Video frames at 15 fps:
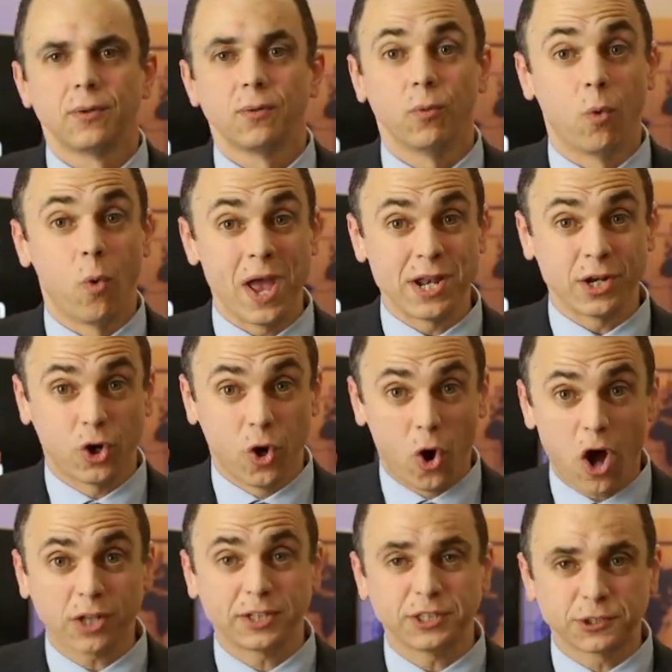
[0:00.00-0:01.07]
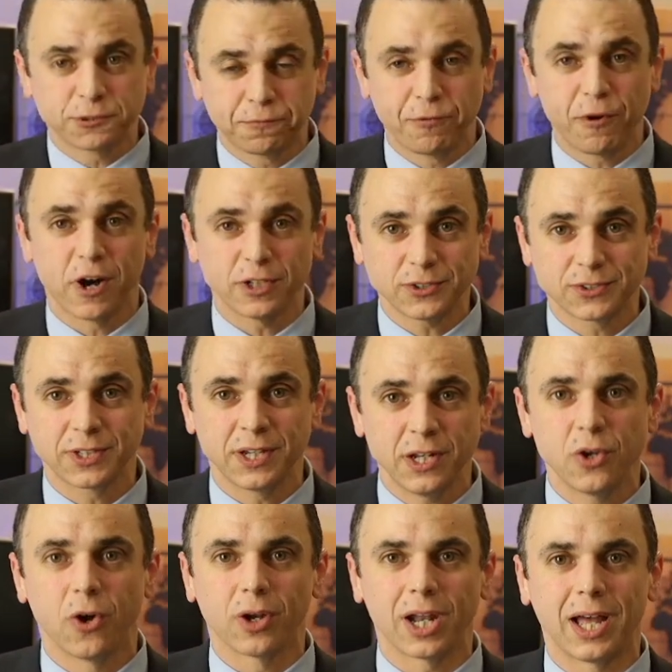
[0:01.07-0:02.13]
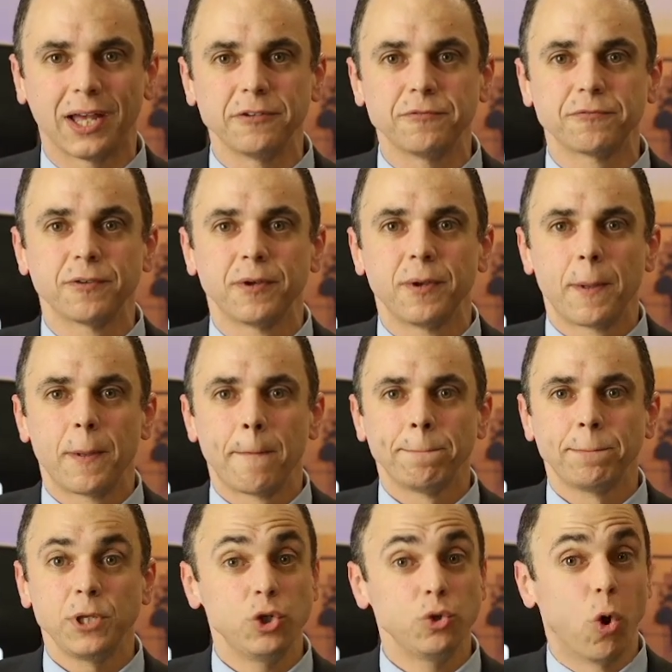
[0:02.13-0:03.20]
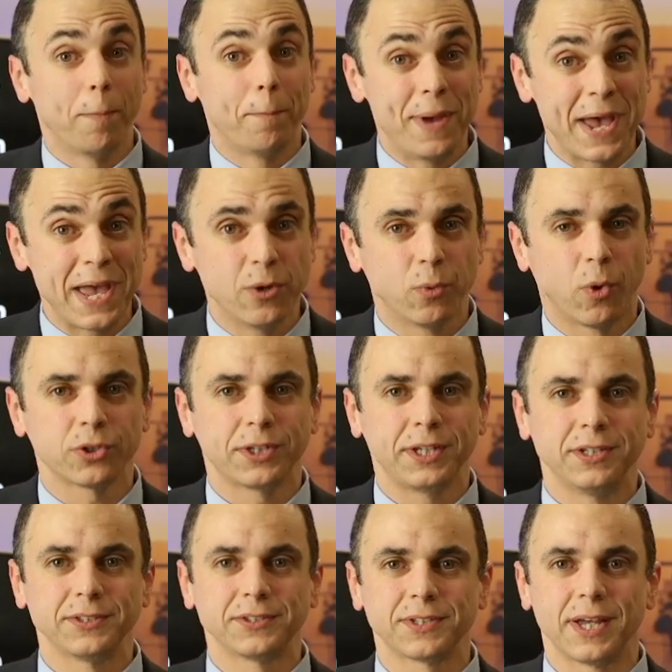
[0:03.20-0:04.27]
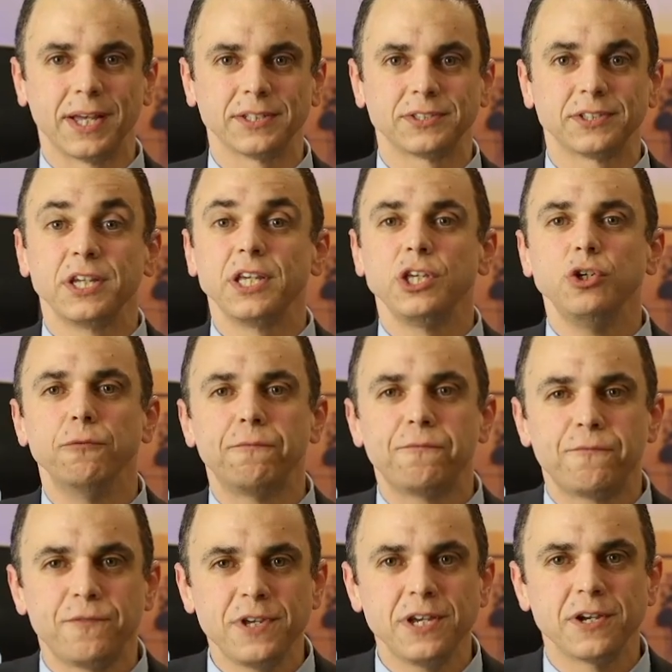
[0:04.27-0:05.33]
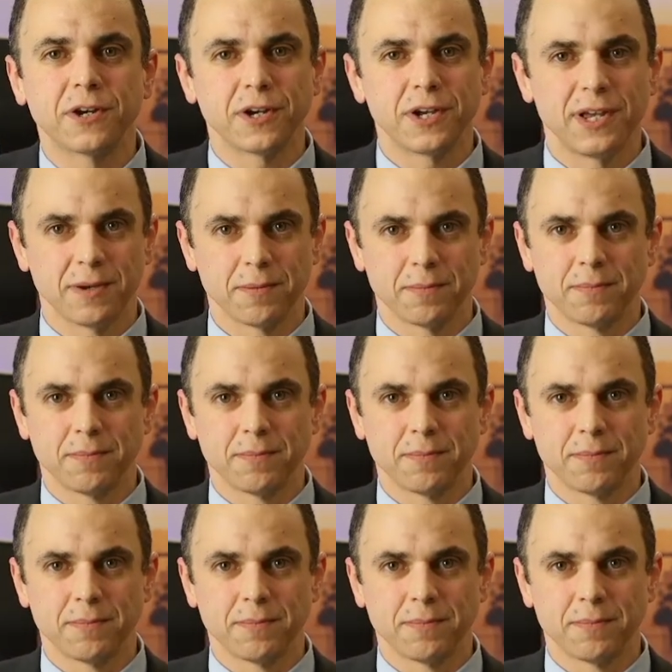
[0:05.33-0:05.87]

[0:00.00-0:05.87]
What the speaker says: when God is first in your life, you obey what He says. You fear Him.